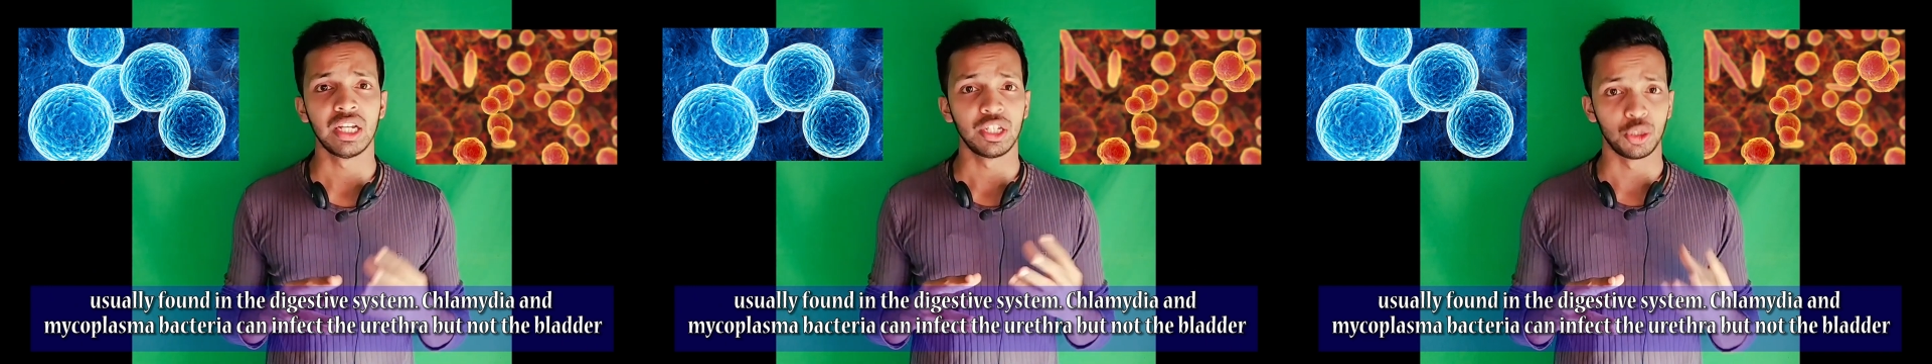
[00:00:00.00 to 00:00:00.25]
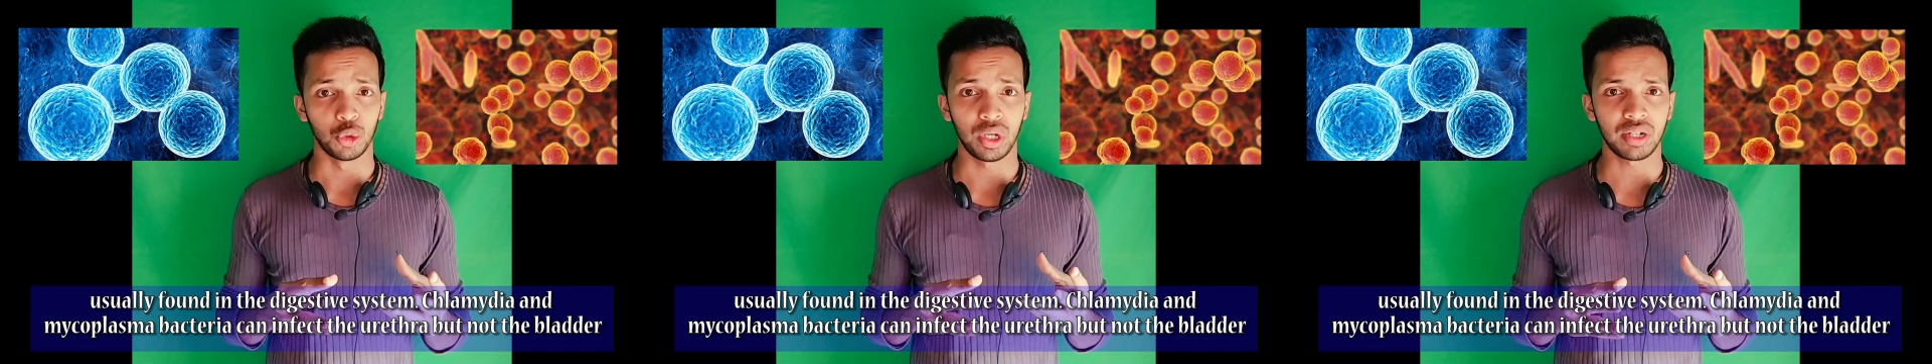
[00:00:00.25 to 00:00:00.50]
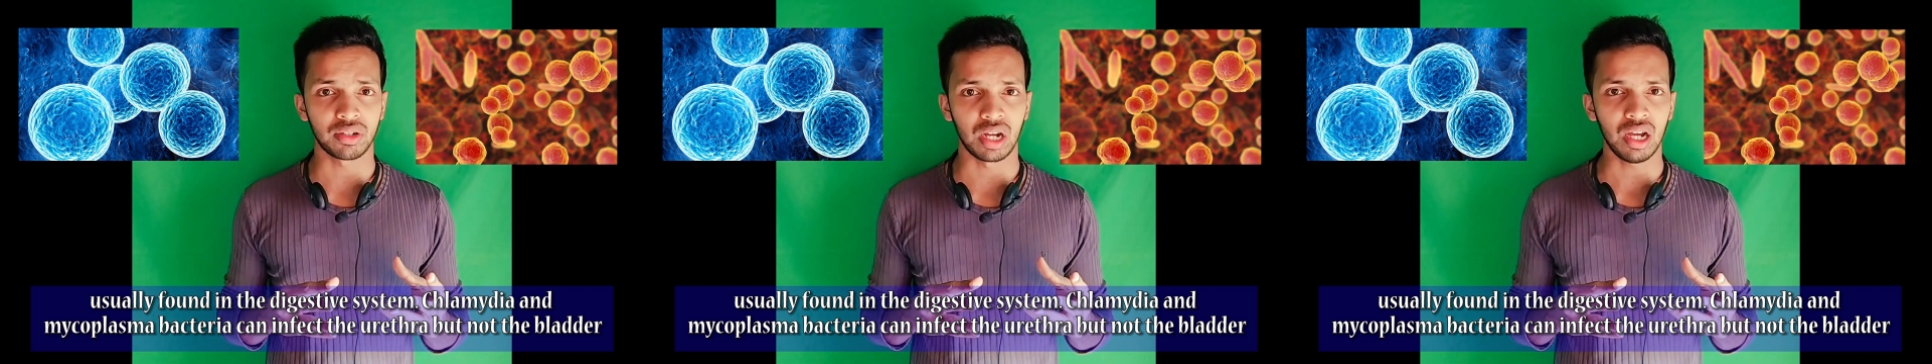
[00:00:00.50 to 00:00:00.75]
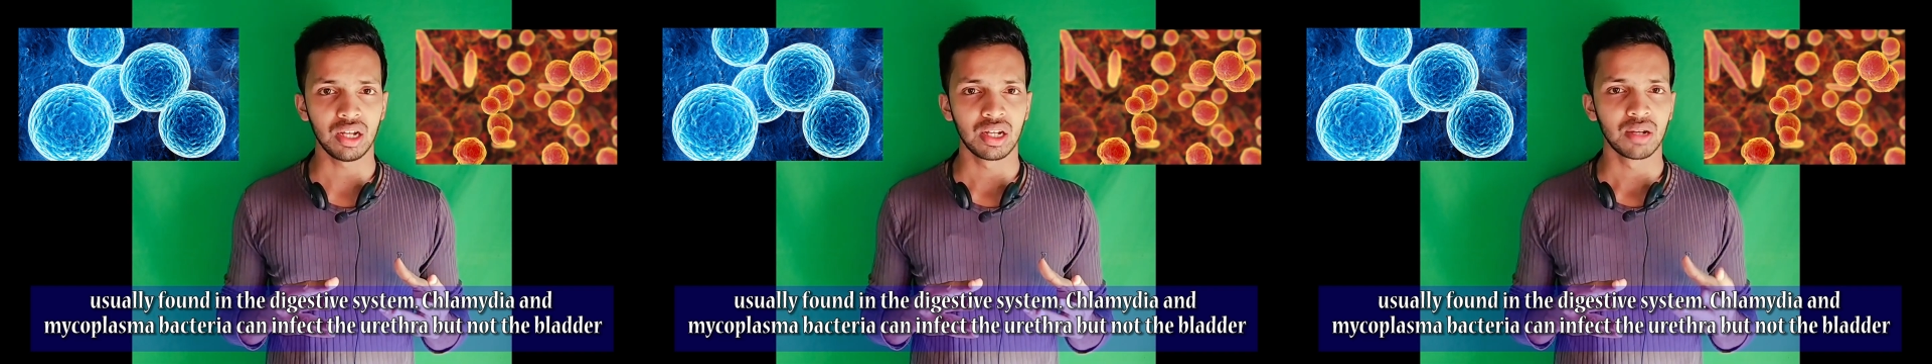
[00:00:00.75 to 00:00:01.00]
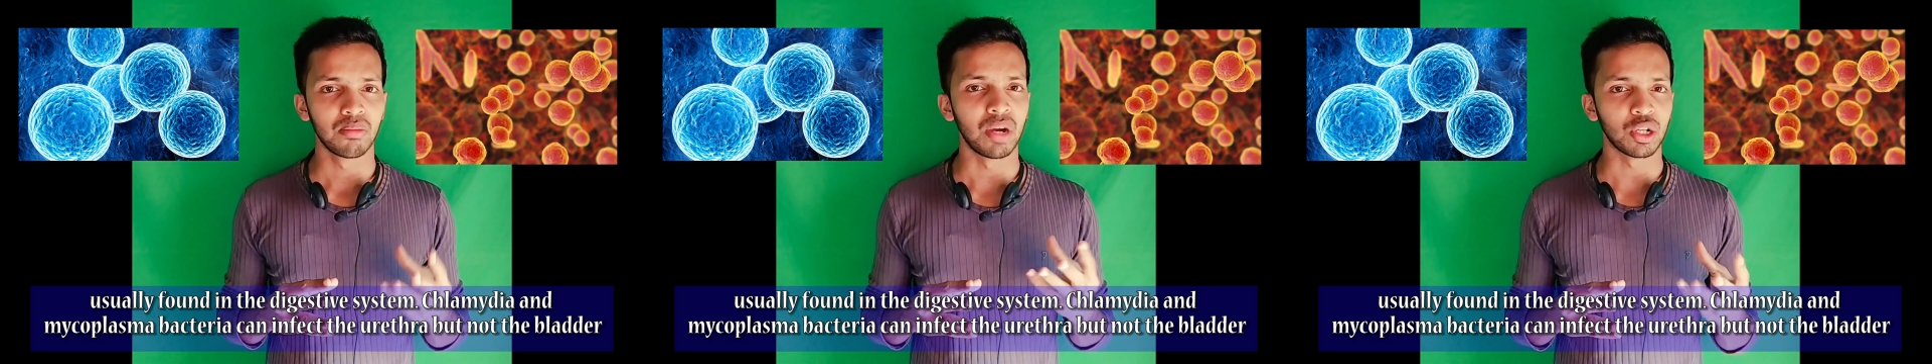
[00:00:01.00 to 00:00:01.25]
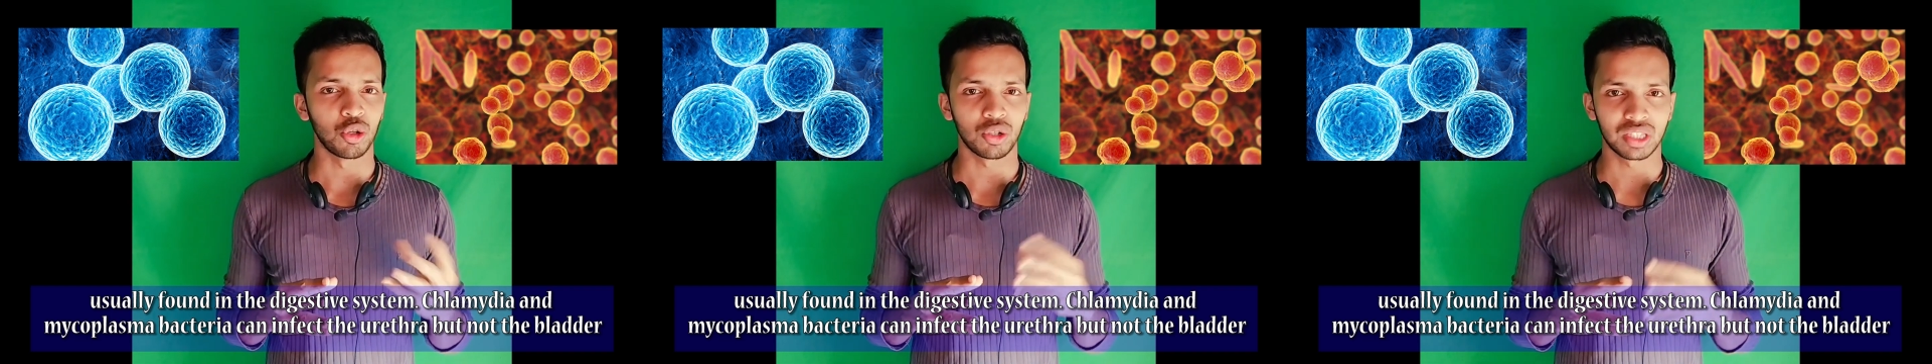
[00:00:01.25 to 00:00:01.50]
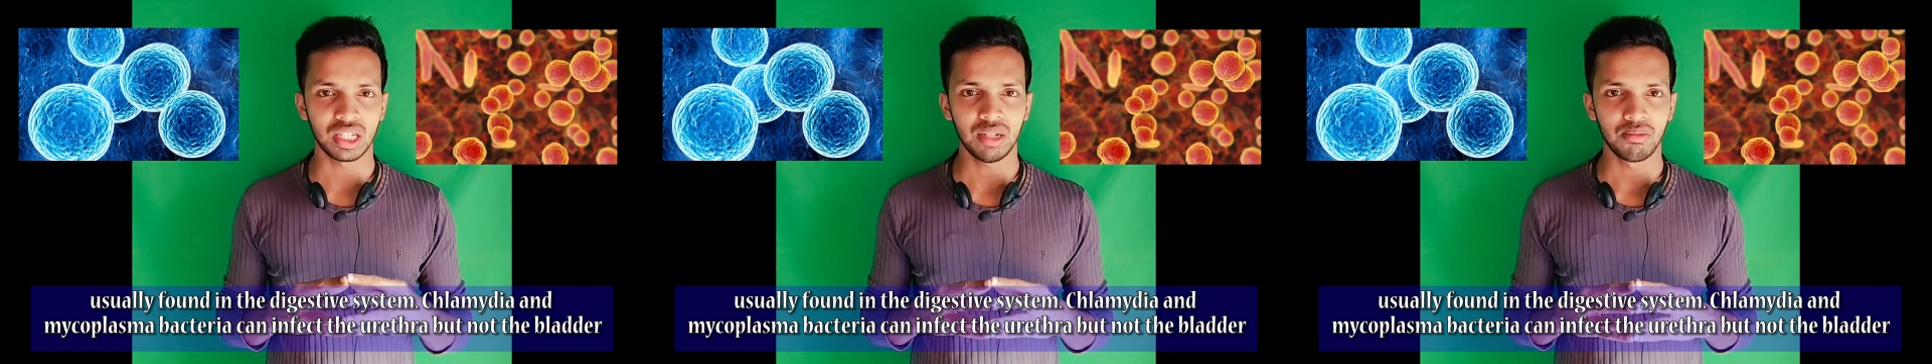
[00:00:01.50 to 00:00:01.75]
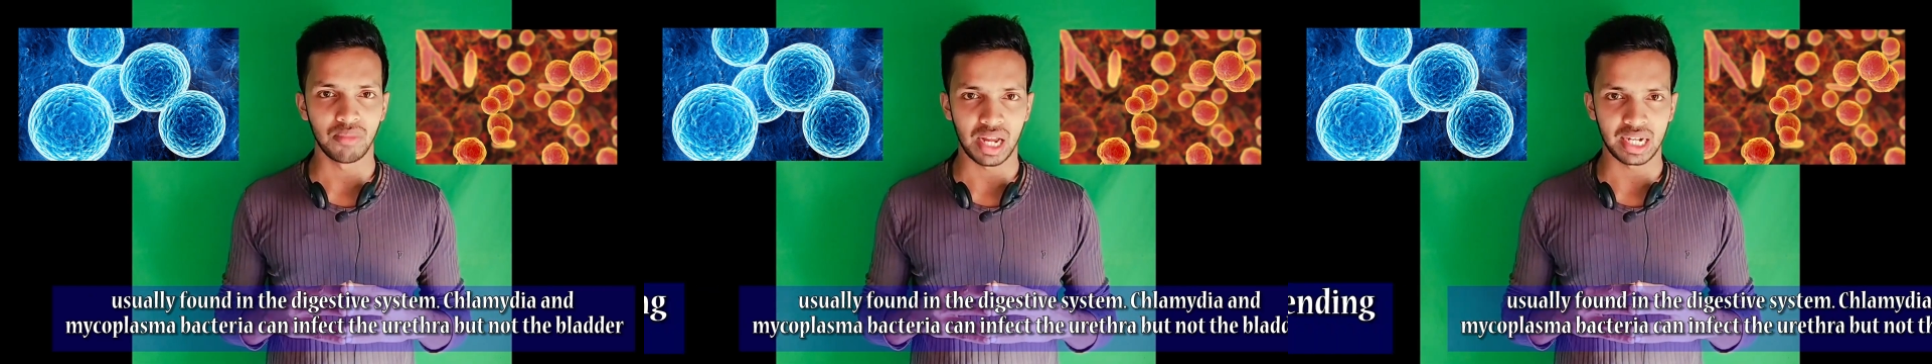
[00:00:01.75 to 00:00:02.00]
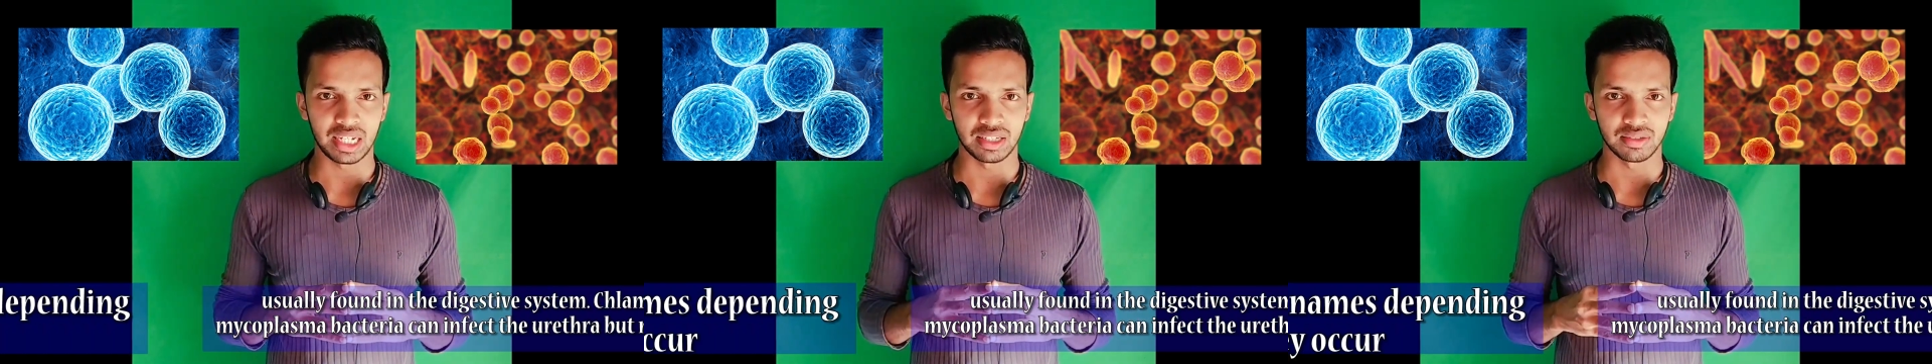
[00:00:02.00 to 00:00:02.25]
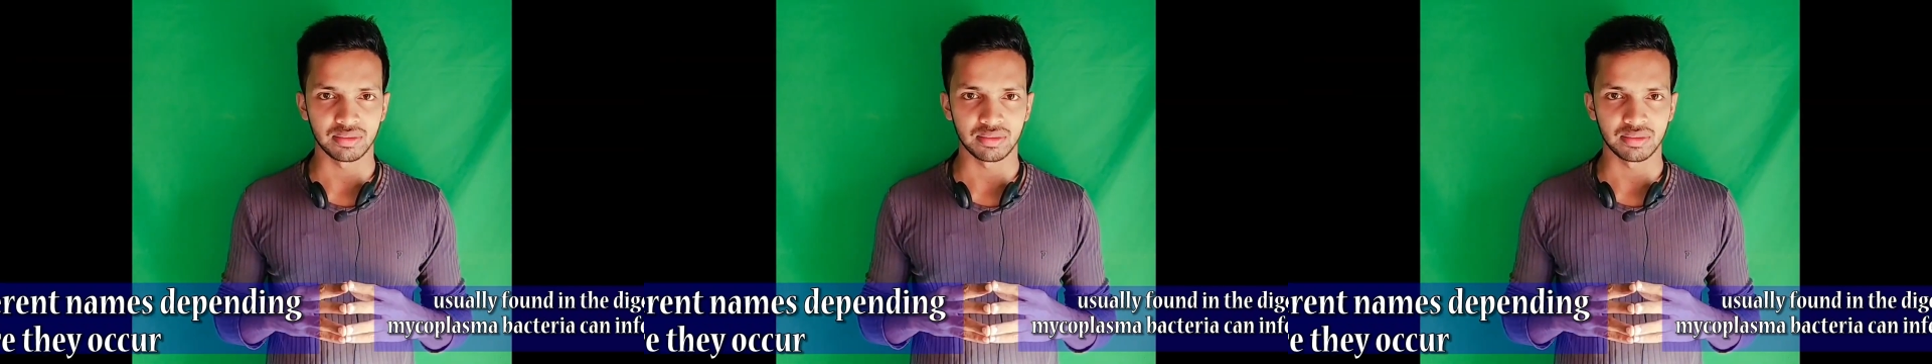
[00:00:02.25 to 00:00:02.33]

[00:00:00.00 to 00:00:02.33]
urethra but not the bladder.